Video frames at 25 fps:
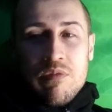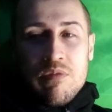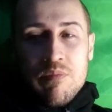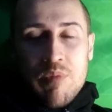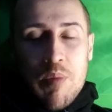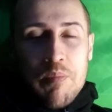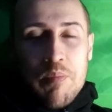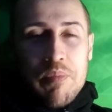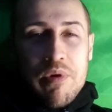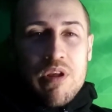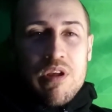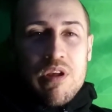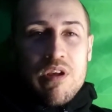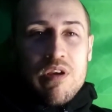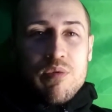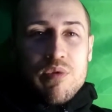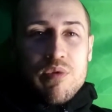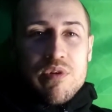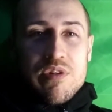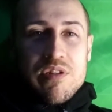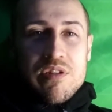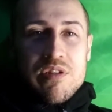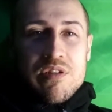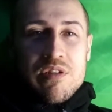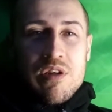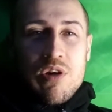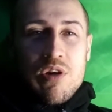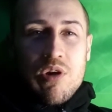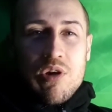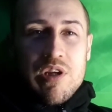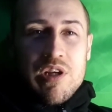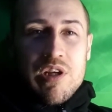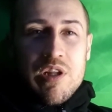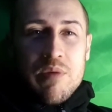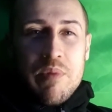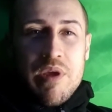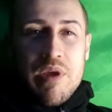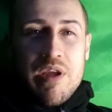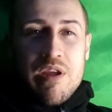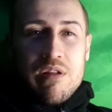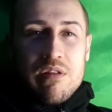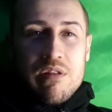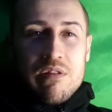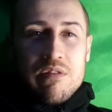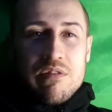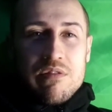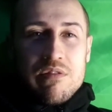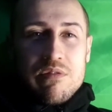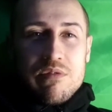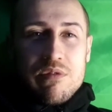Poplar was cooking a
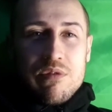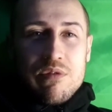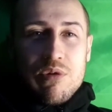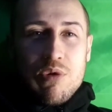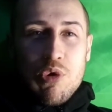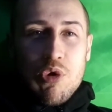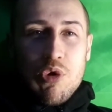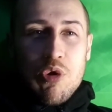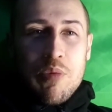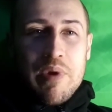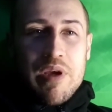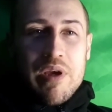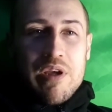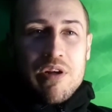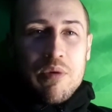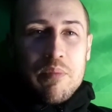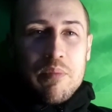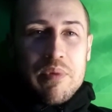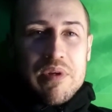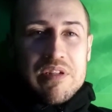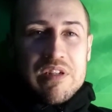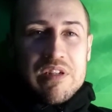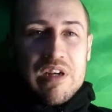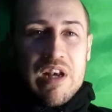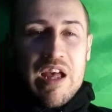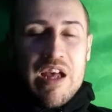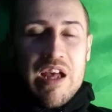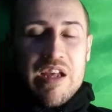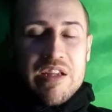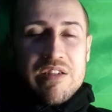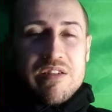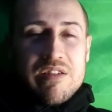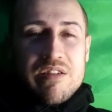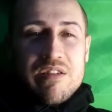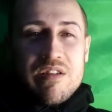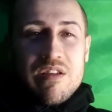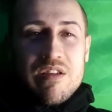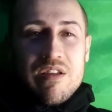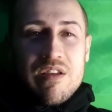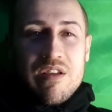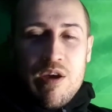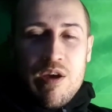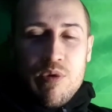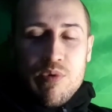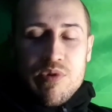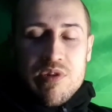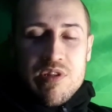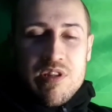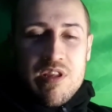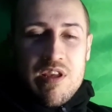meal, so home economics class. I
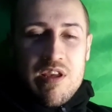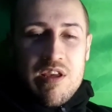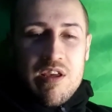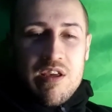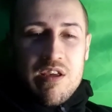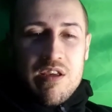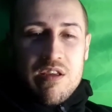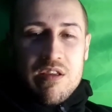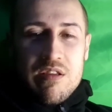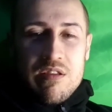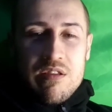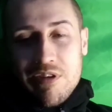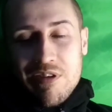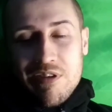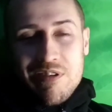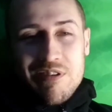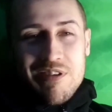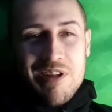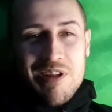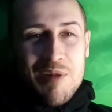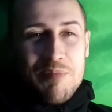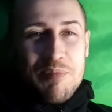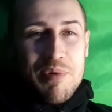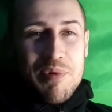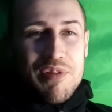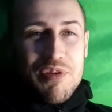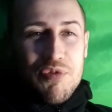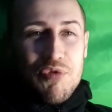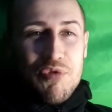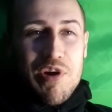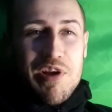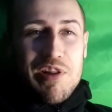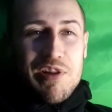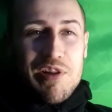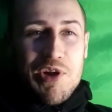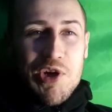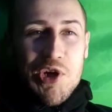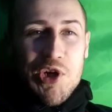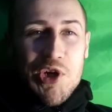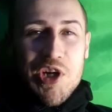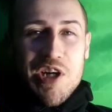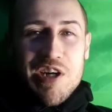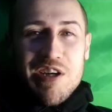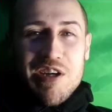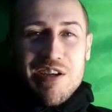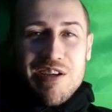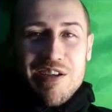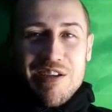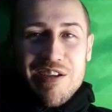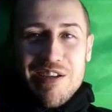was there helping the real cook.
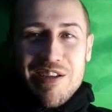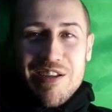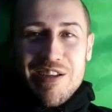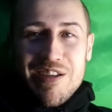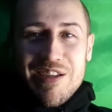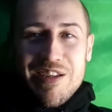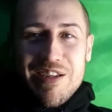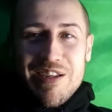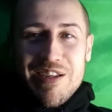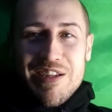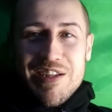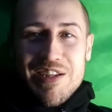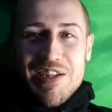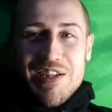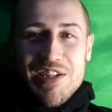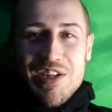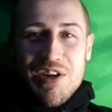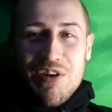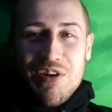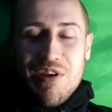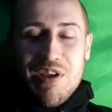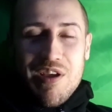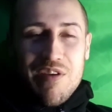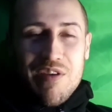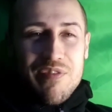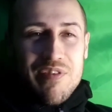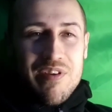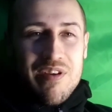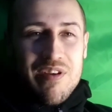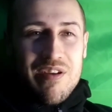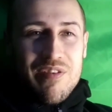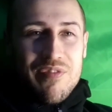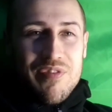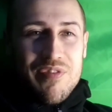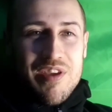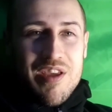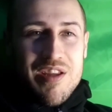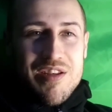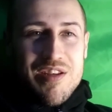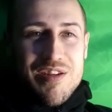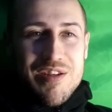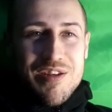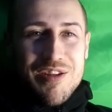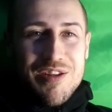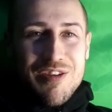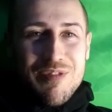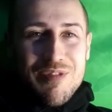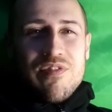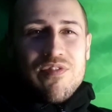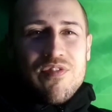Sorry if I forget your
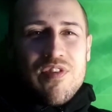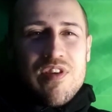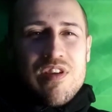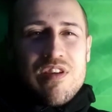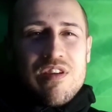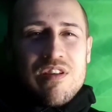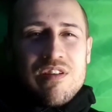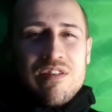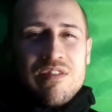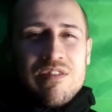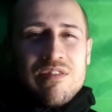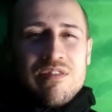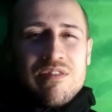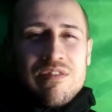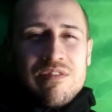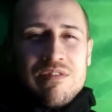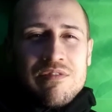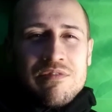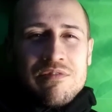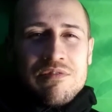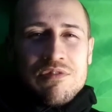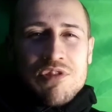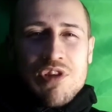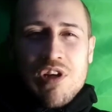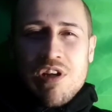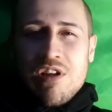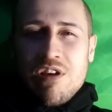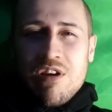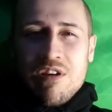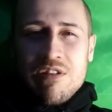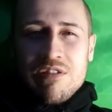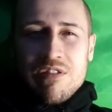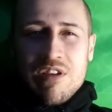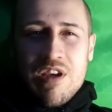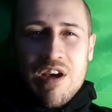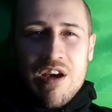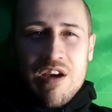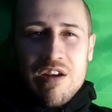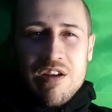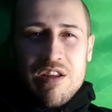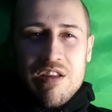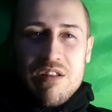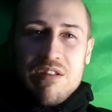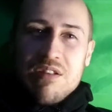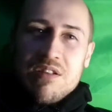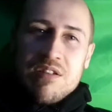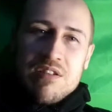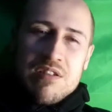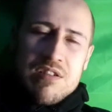name. Vegan chili con carne.